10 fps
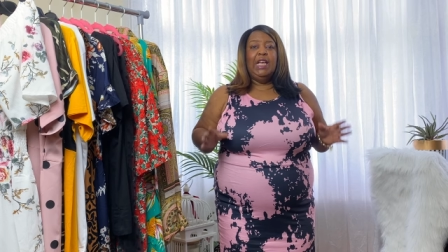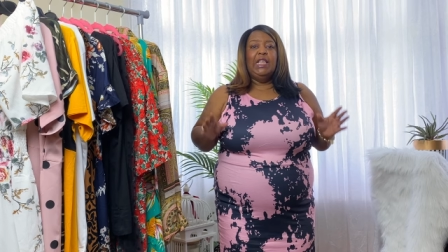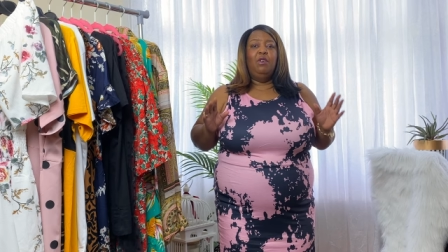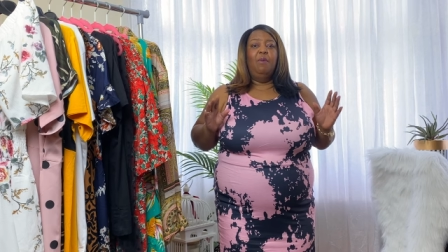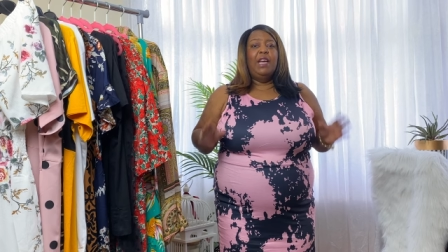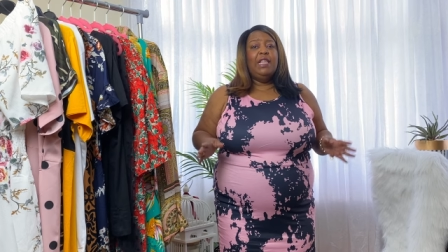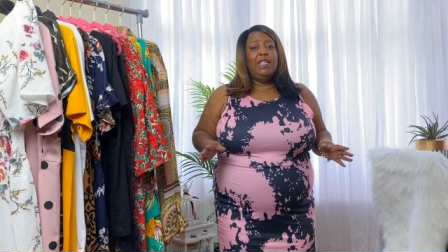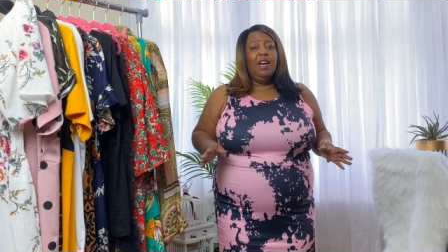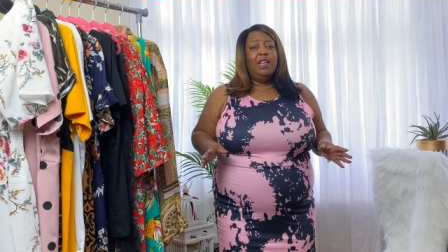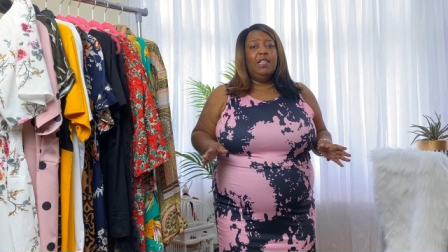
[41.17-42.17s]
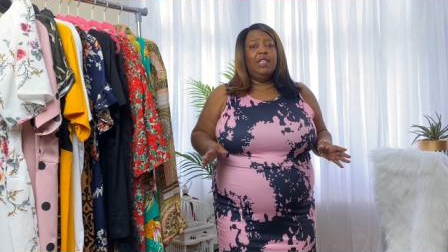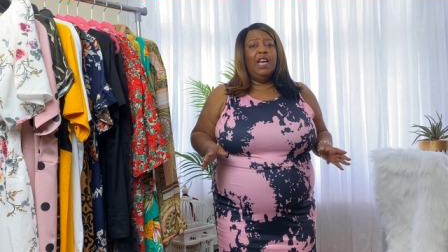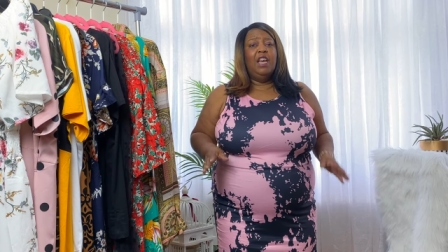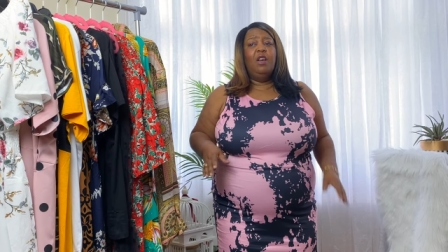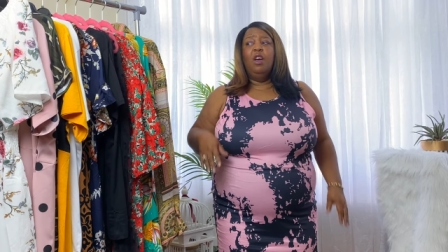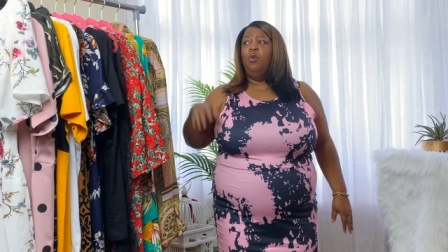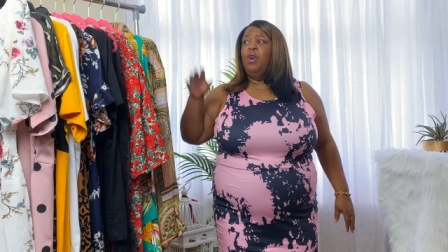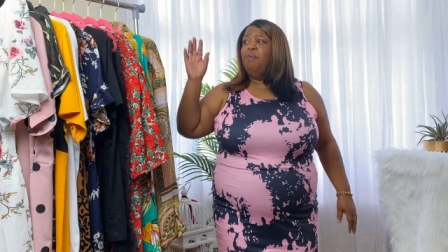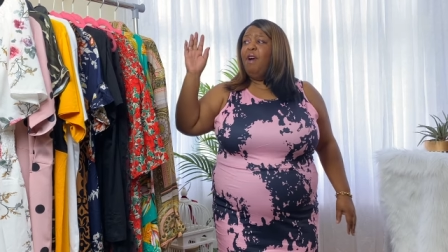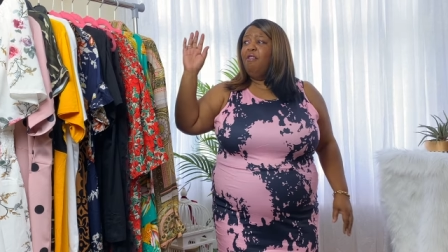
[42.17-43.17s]
So I'm inside today
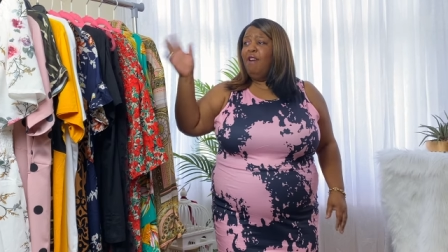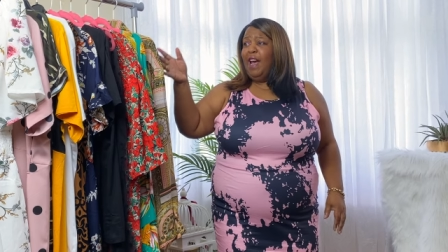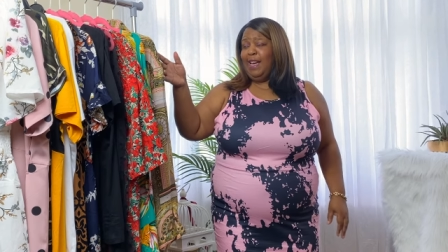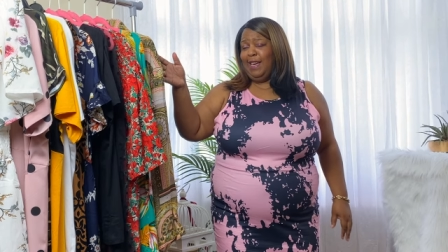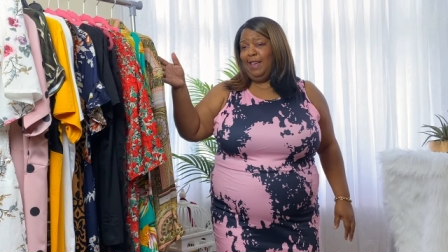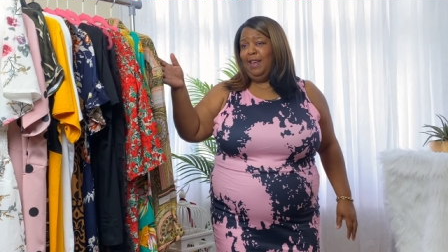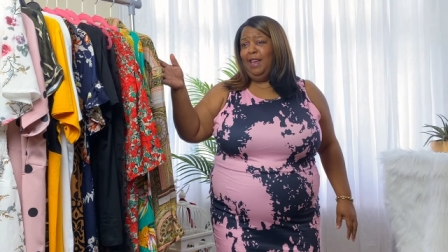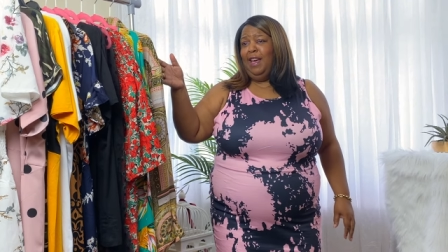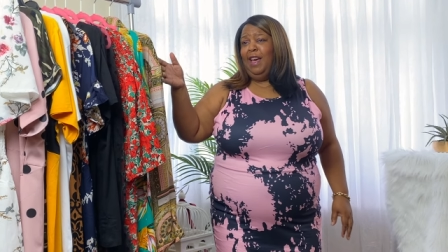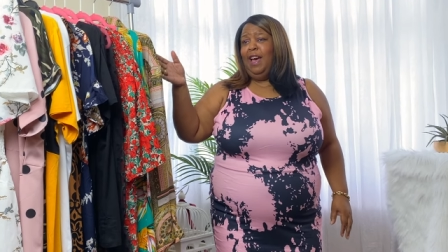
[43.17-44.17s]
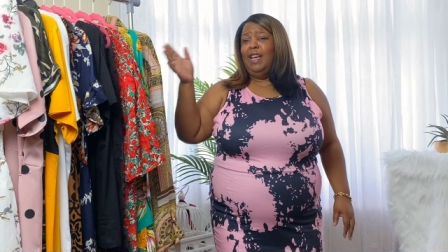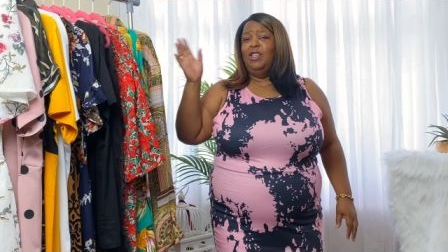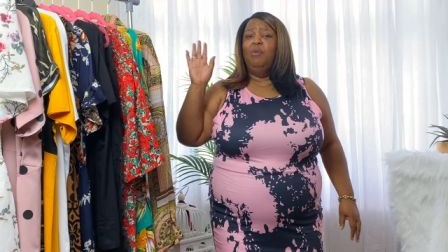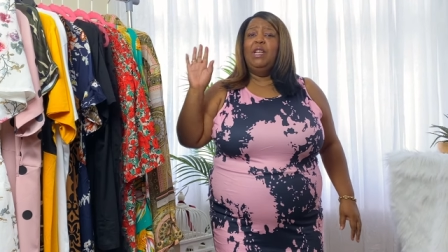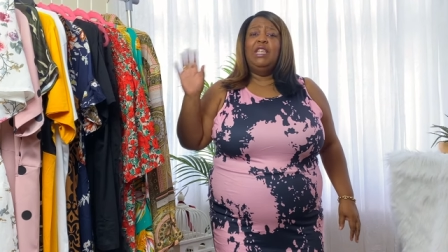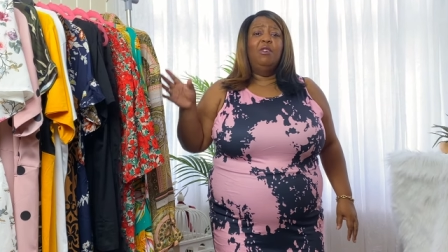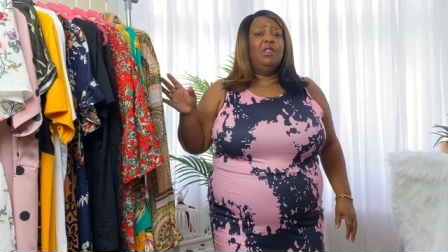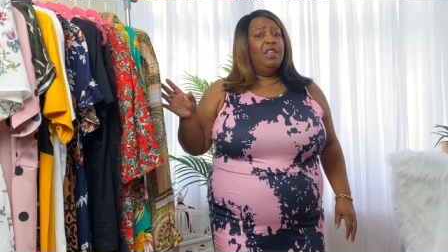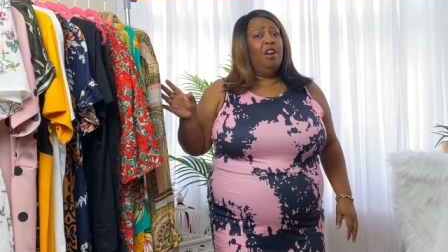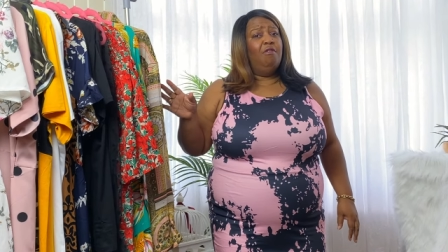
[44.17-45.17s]
with my rack, as normally you don't
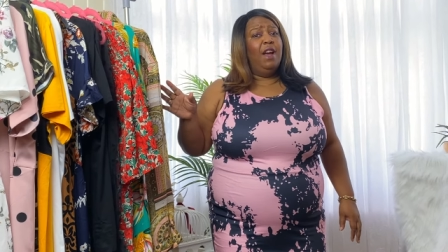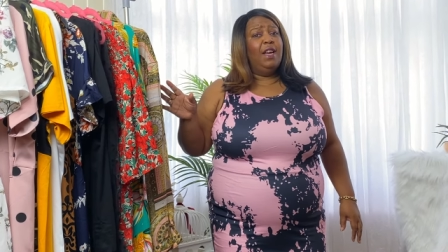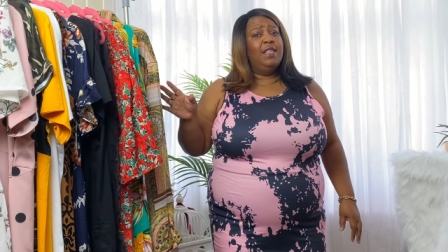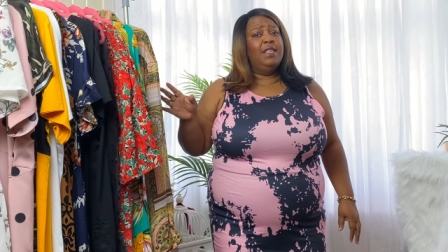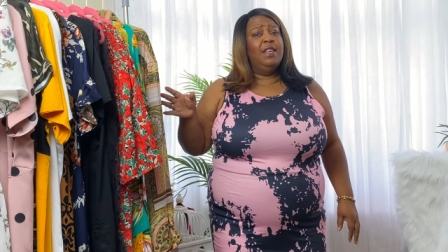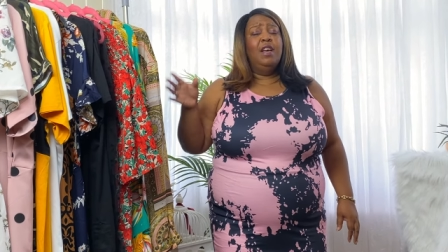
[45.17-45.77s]
see our racks,